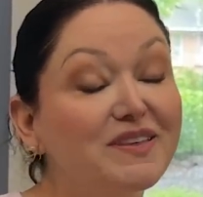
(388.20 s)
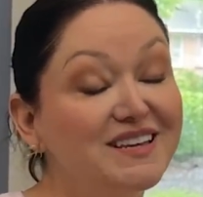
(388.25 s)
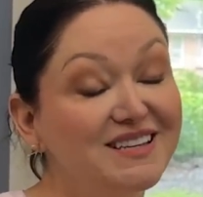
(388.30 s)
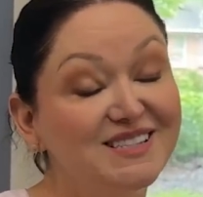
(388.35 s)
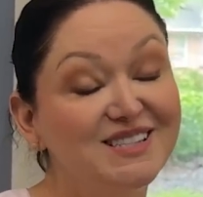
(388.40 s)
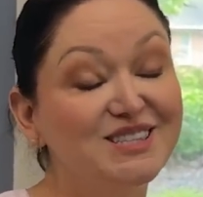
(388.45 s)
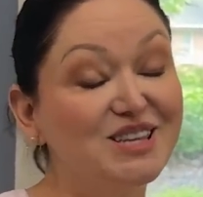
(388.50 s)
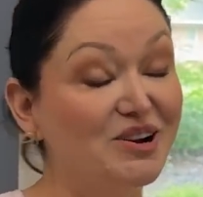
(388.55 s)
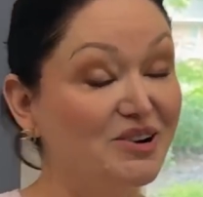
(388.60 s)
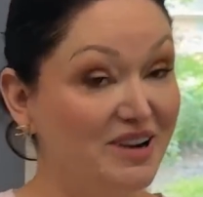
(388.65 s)
these
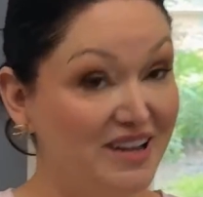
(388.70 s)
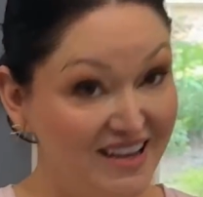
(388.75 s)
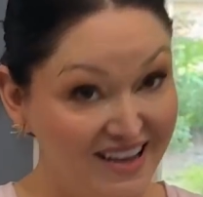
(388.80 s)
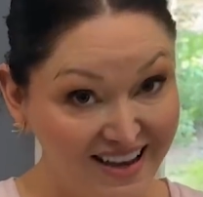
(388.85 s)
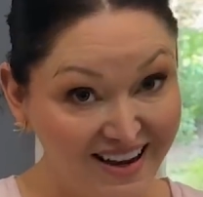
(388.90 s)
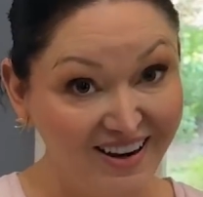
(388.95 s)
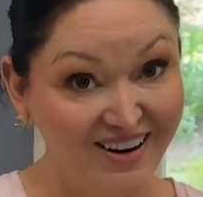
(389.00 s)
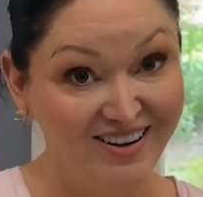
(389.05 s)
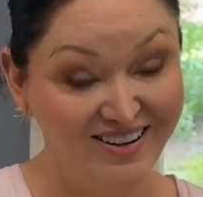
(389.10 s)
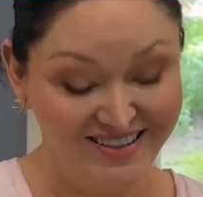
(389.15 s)
30
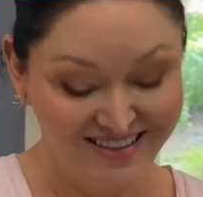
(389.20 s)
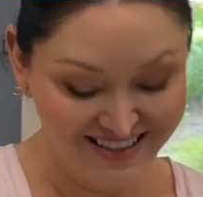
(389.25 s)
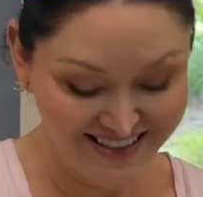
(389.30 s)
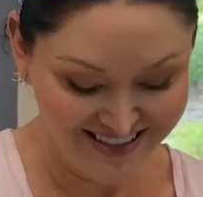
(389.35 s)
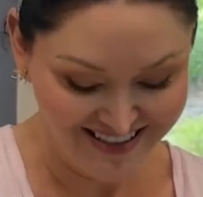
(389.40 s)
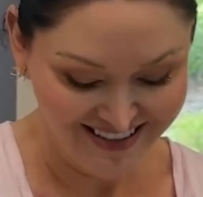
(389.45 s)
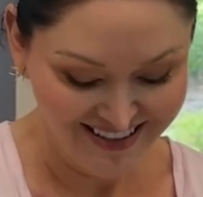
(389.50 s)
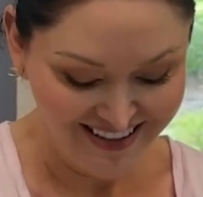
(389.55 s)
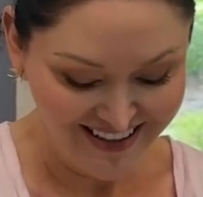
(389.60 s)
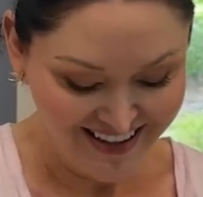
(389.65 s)
years,
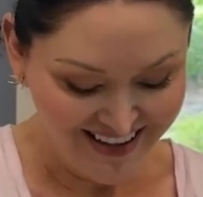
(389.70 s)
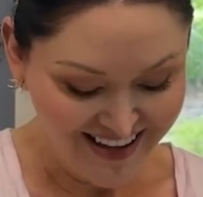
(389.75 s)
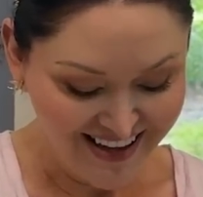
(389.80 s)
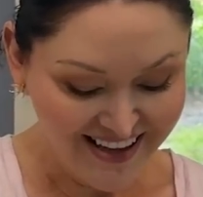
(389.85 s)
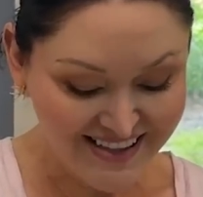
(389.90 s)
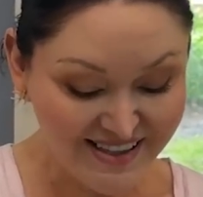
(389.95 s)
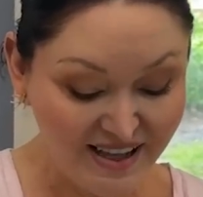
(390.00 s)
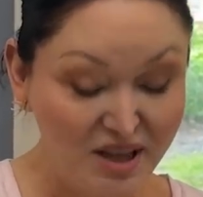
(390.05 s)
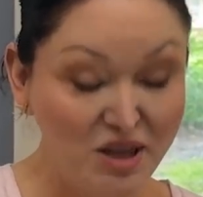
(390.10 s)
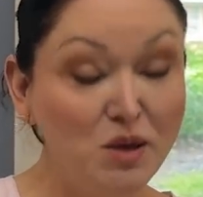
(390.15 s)

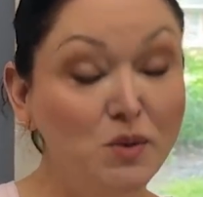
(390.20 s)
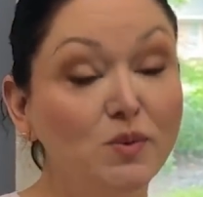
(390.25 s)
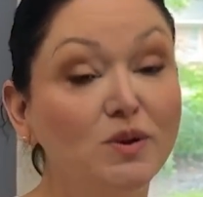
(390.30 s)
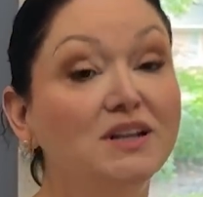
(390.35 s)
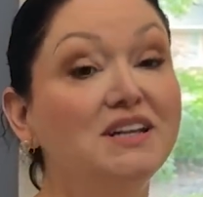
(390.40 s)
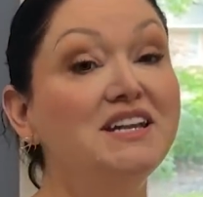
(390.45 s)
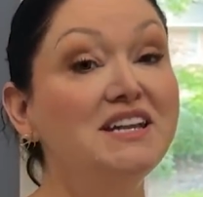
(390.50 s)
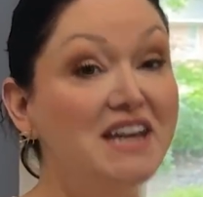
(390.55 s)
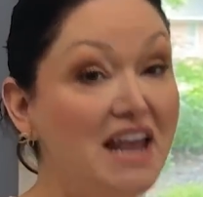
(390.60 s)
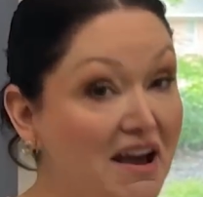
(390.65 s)
is that you will
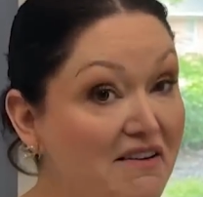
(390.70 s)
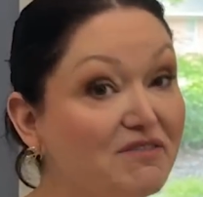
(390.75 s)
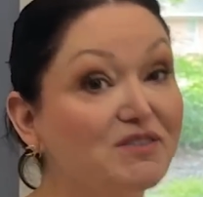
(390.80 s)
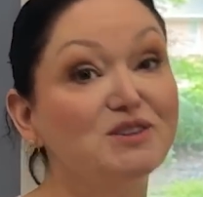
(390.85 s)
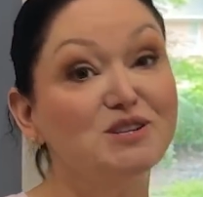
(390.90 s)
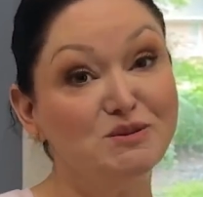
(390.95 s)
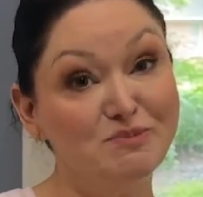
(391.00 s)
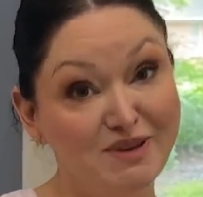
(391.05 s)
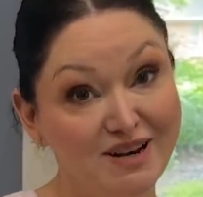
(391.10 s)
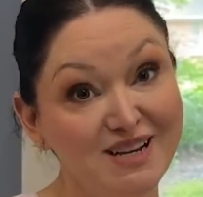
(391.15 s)
never
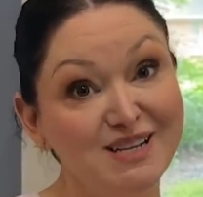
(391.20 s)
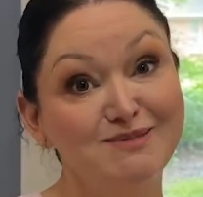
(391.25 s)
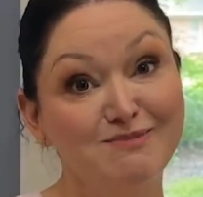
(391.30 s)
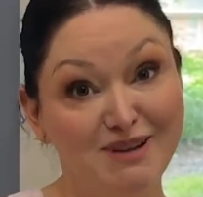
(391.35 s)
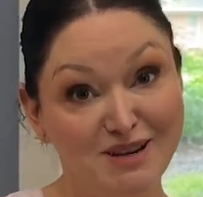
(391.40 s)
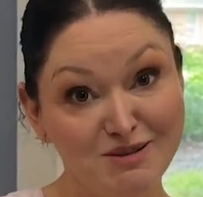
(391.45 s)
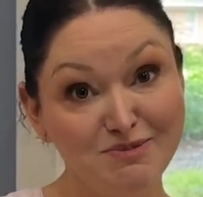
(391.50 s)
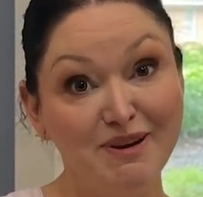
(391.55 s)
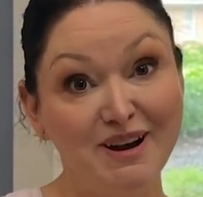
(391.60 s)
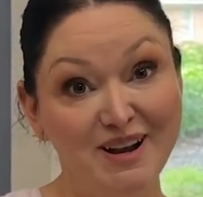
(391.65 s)
spend as
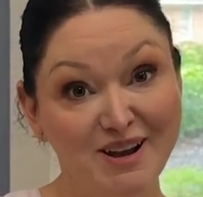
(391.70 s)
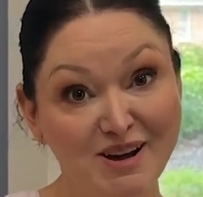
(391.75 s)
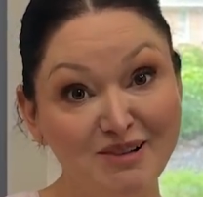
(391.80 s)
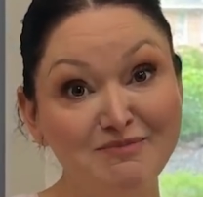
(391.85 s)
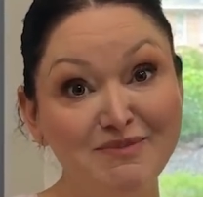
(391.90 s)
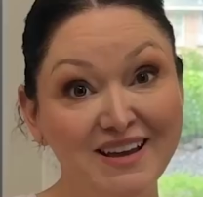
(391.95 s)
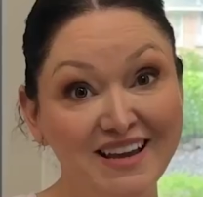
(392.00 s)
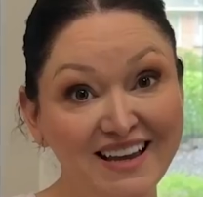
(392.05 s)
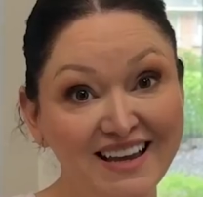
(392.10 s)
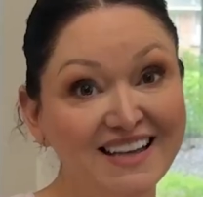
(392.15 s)
much money on
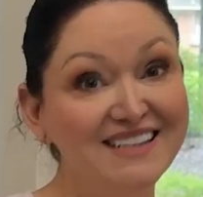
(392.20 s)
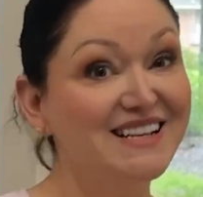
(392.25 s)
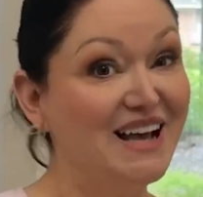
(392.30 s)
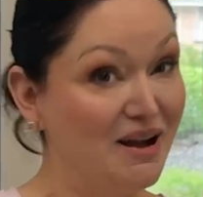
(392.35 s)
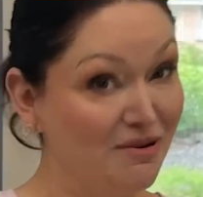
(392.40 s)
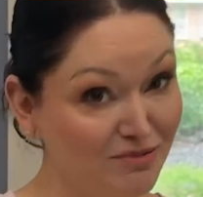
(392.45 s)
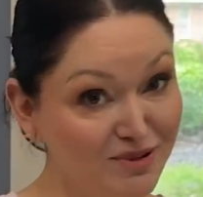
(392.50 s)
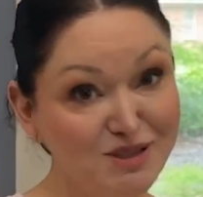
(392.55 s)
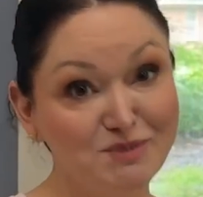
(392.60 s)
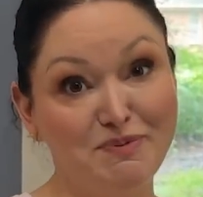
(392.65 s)
me as I
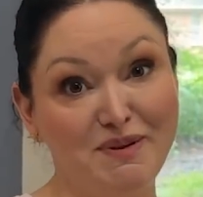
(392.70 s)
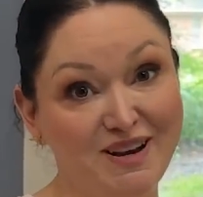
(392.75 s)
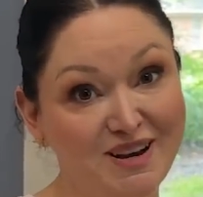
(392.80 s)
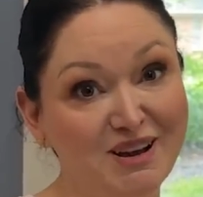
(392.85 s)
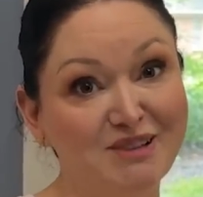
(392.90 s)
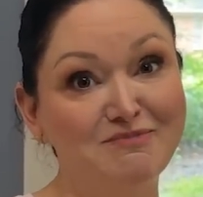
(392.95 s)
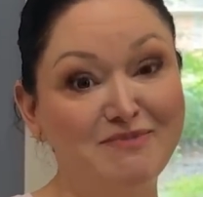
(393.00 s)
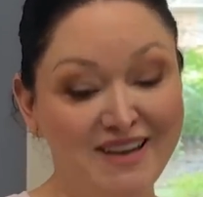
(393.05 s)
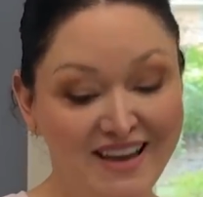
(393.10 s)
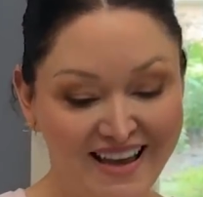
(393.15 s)
will spend
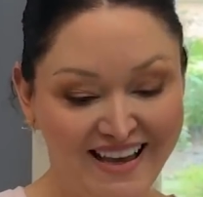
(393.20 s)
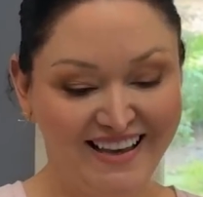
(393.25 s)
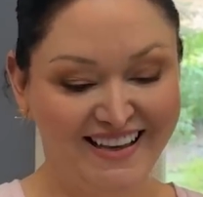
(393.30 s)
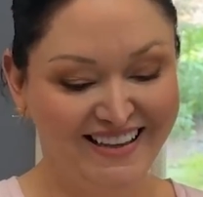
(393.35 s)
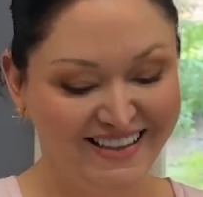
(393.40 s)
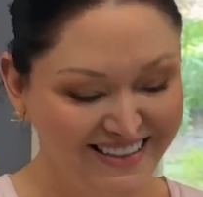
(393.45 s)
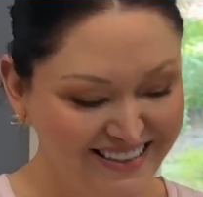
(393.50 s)
on me.